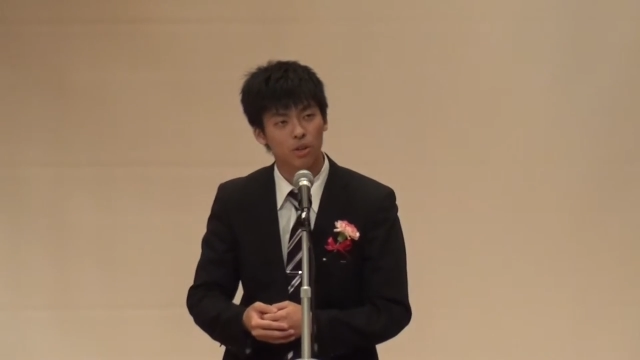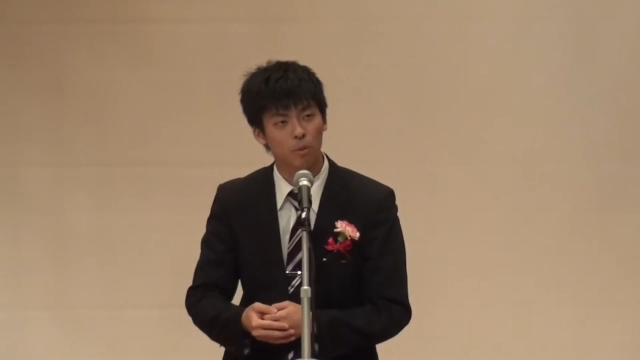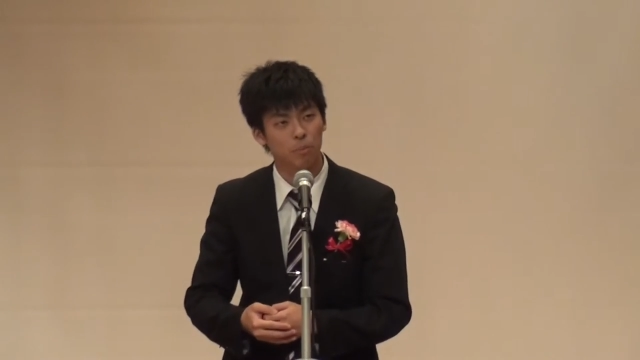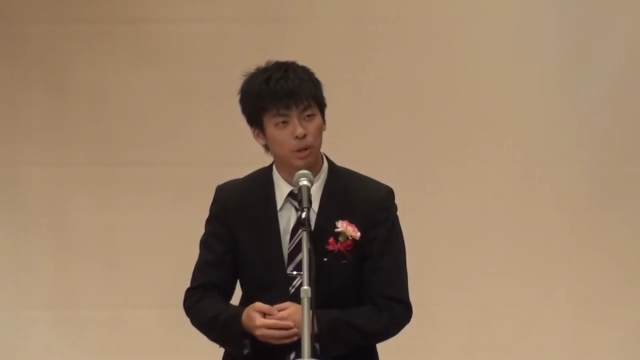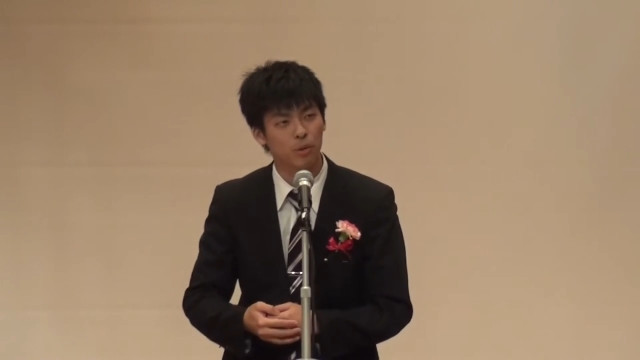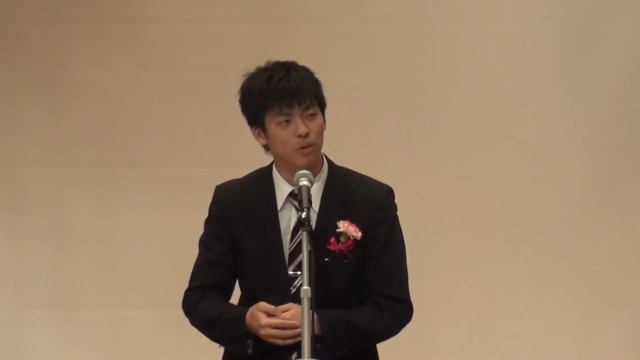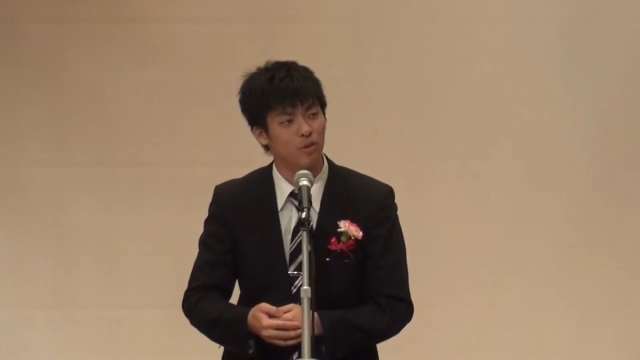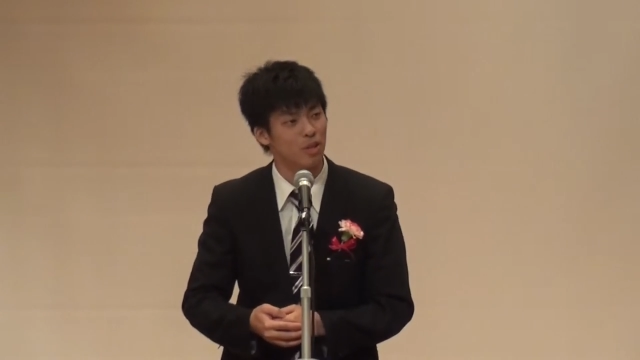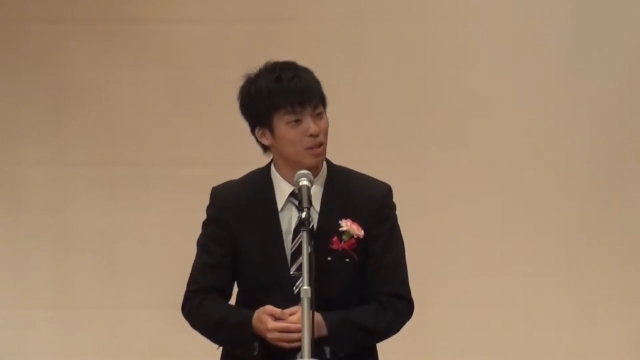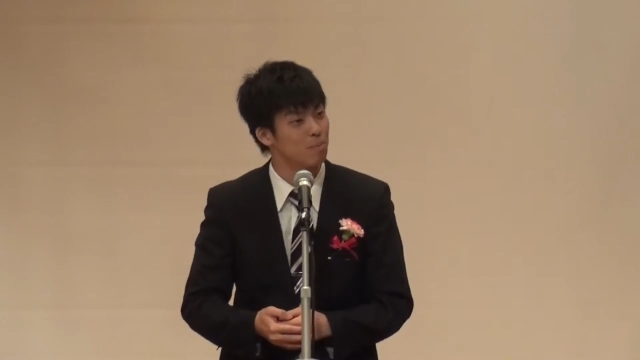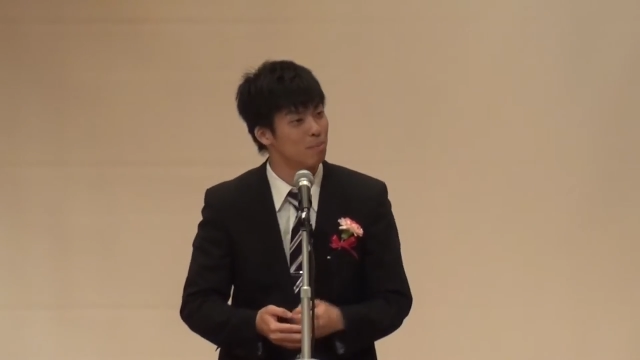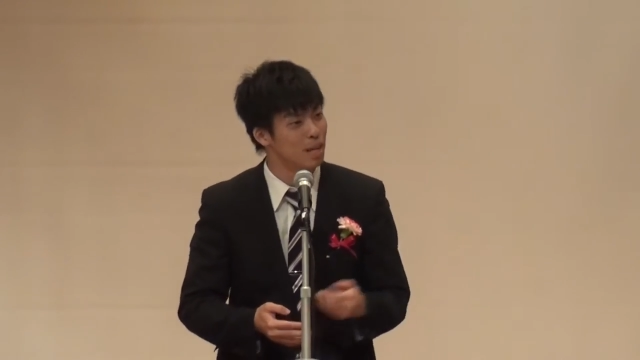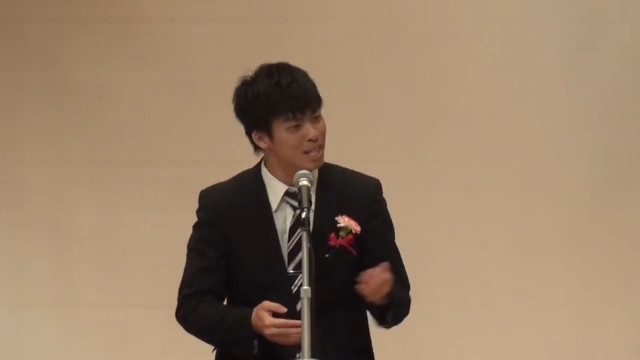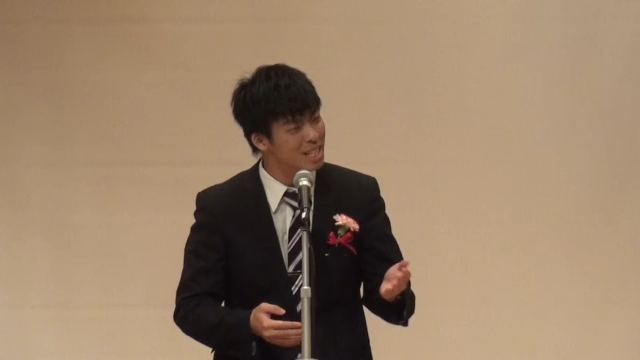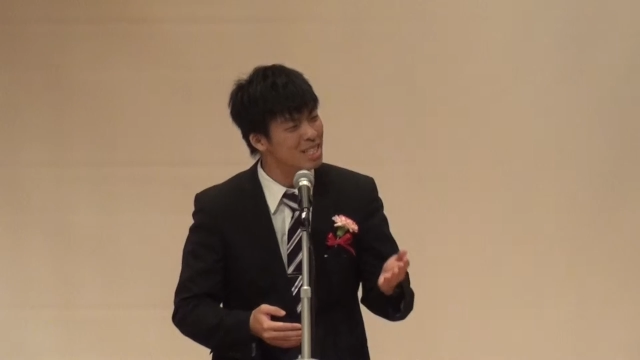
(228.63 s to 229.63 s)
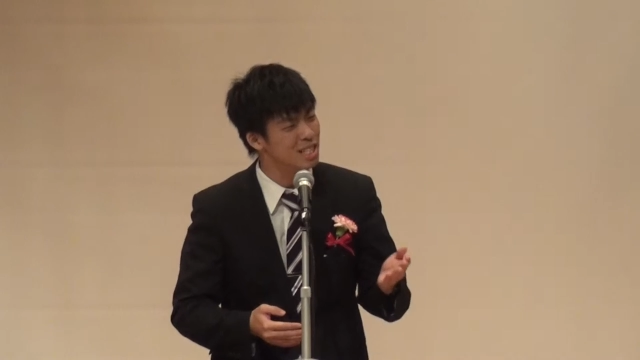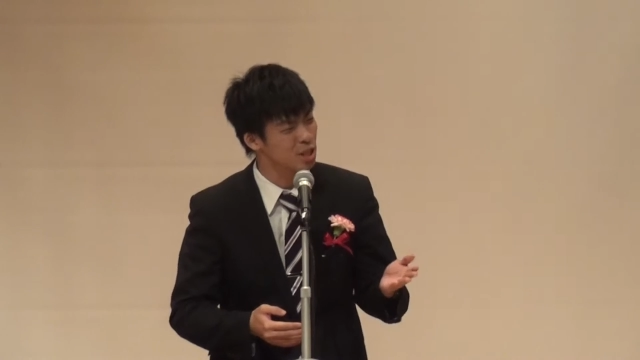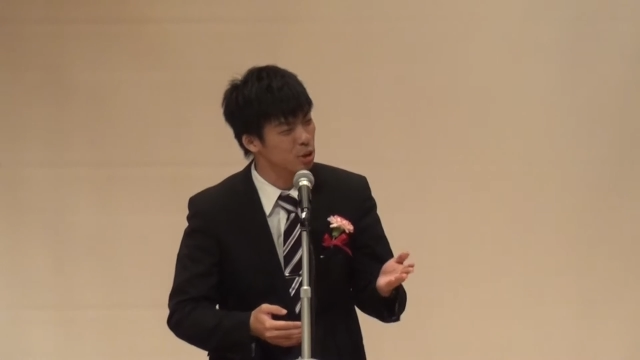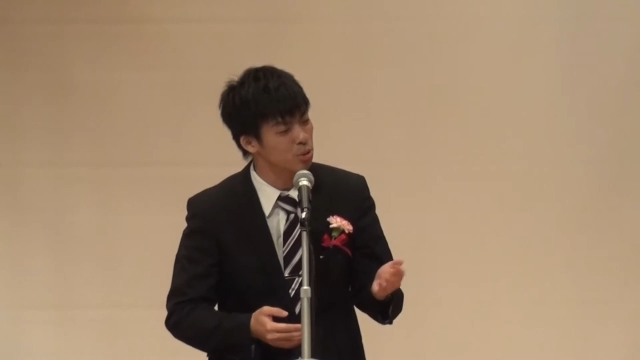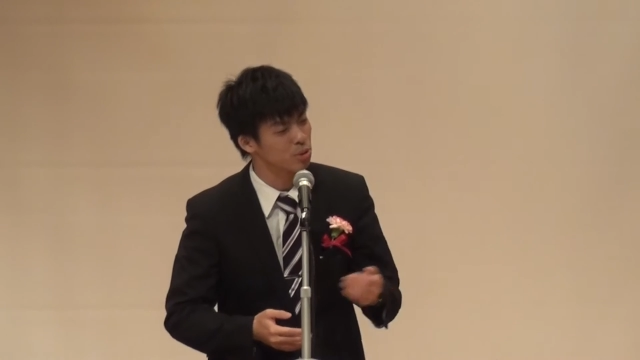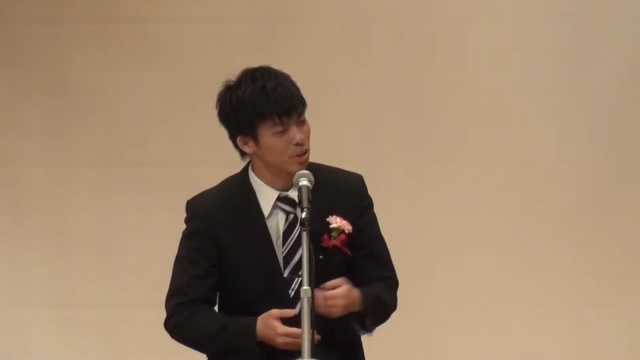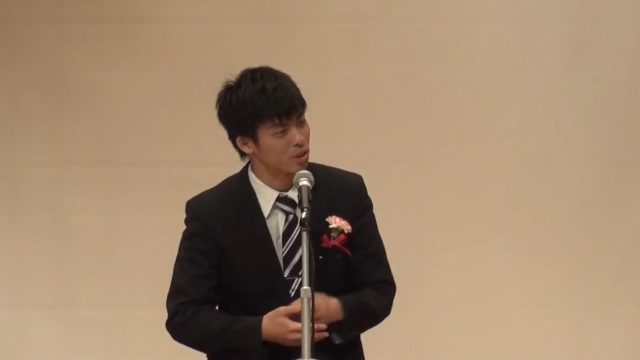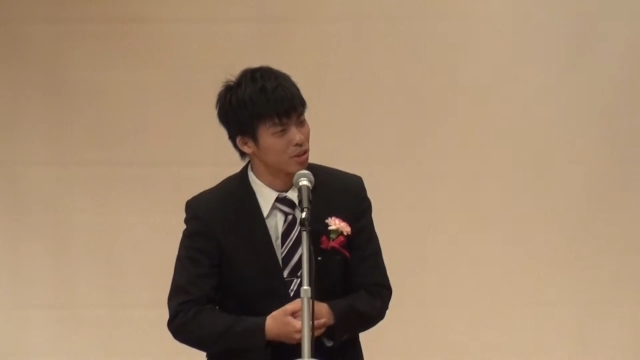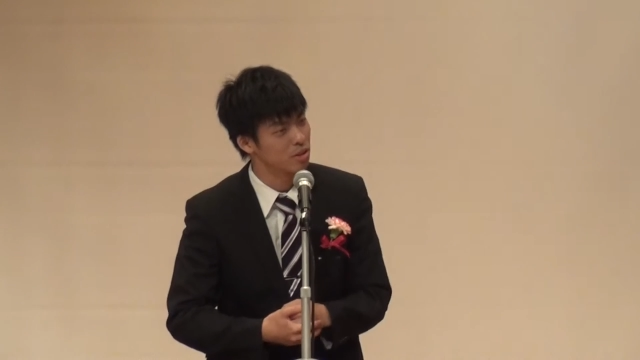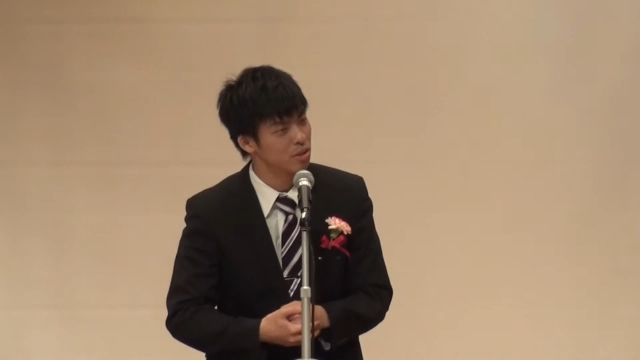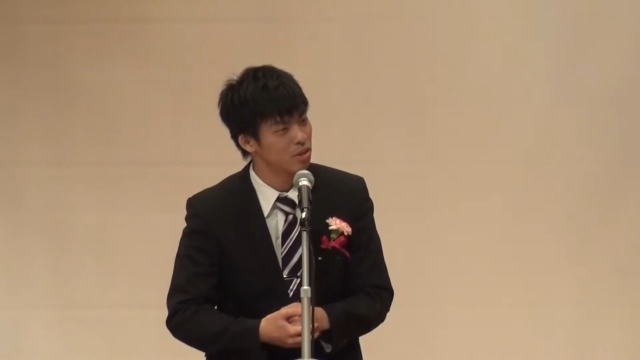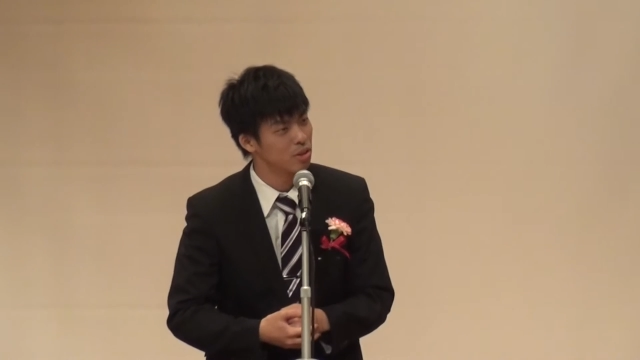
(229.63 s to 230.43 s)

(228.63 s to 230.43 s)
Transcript: compared with many children